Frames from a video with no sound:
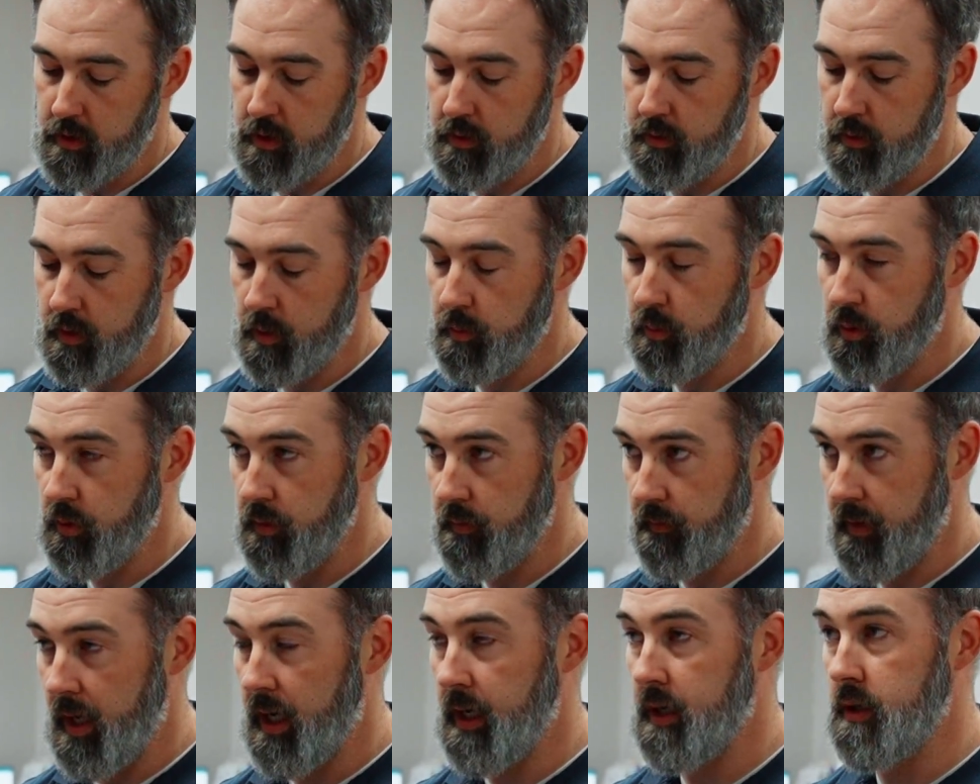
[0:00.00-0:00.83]
to
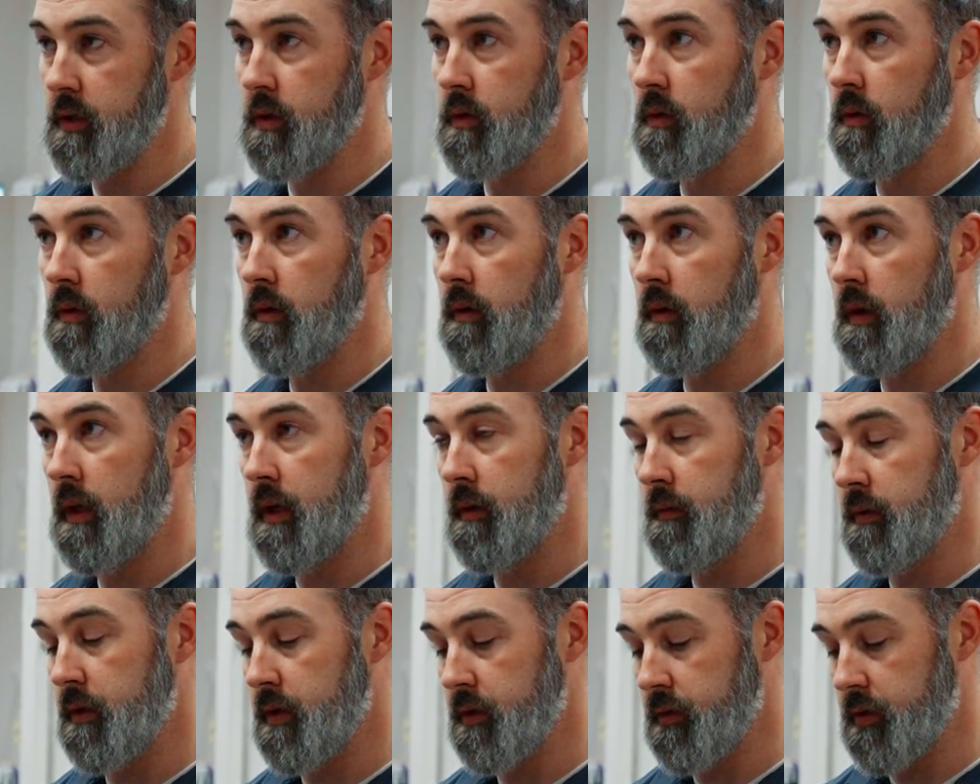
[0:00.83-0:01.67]
improve that control
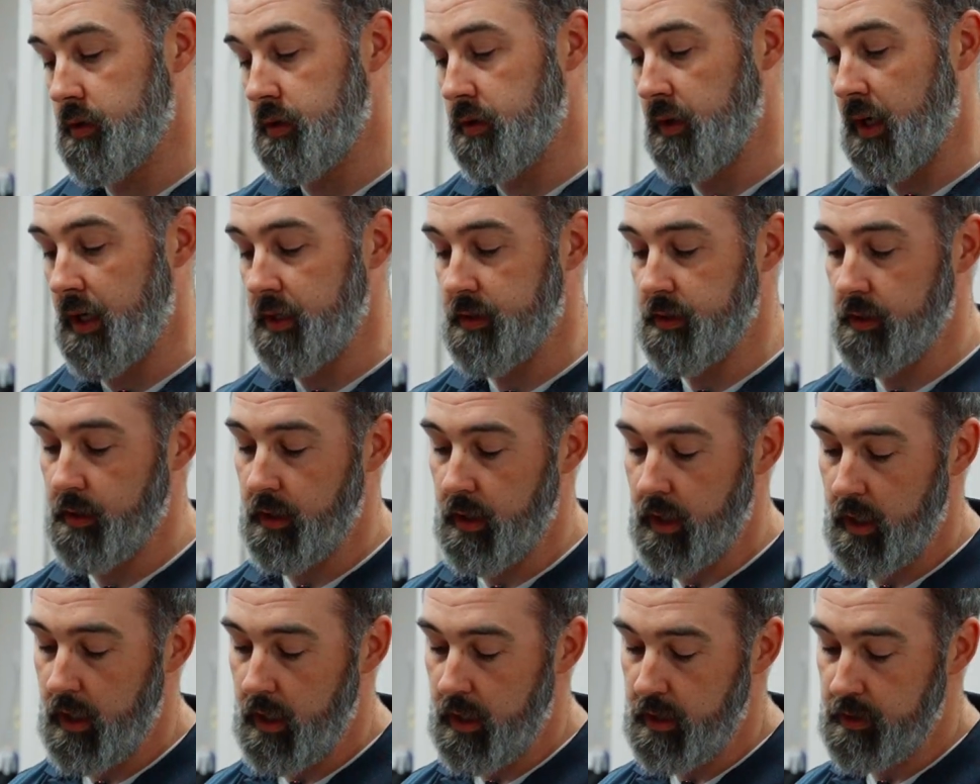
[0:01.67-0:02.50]
and reduce stress
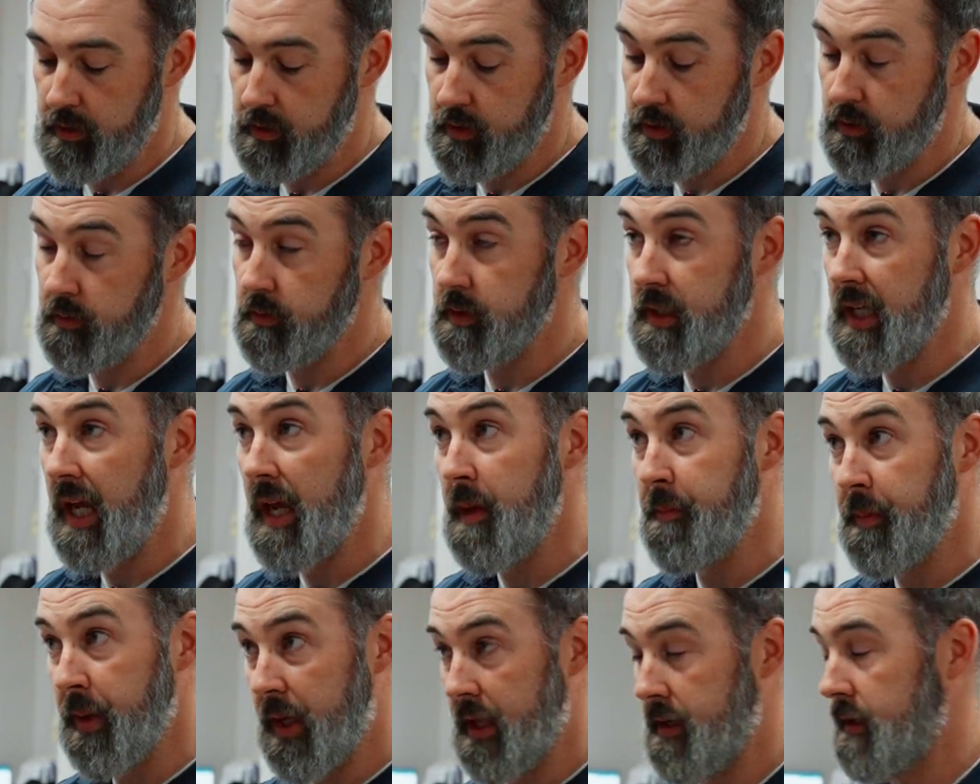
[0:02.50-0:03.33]
on it is to
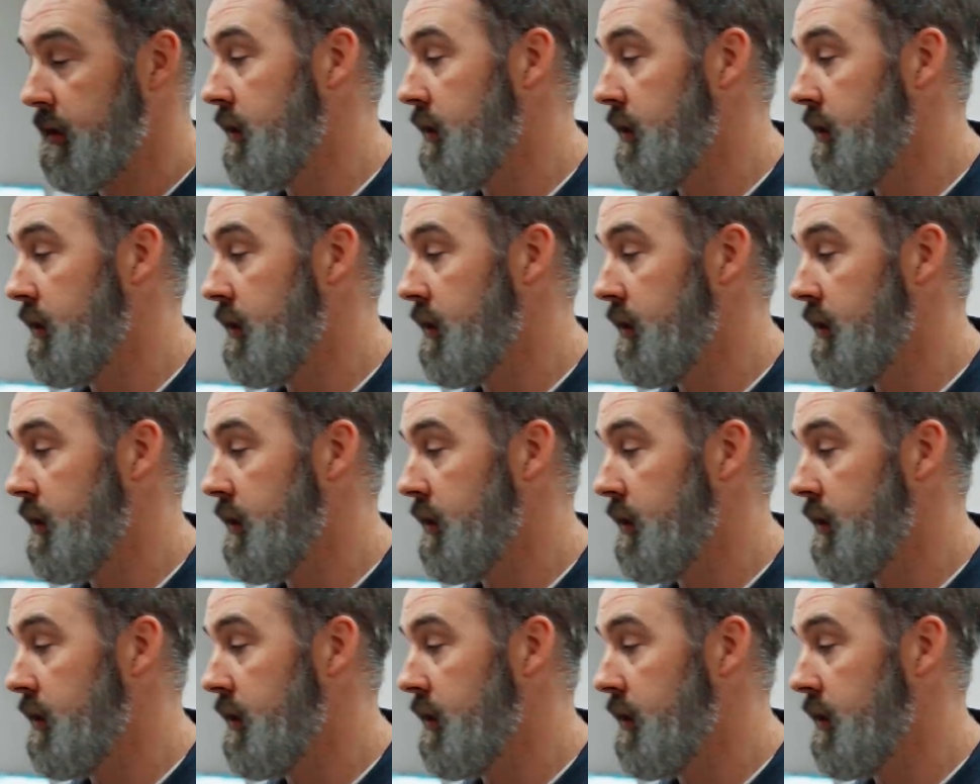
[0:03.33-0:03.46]
tape it.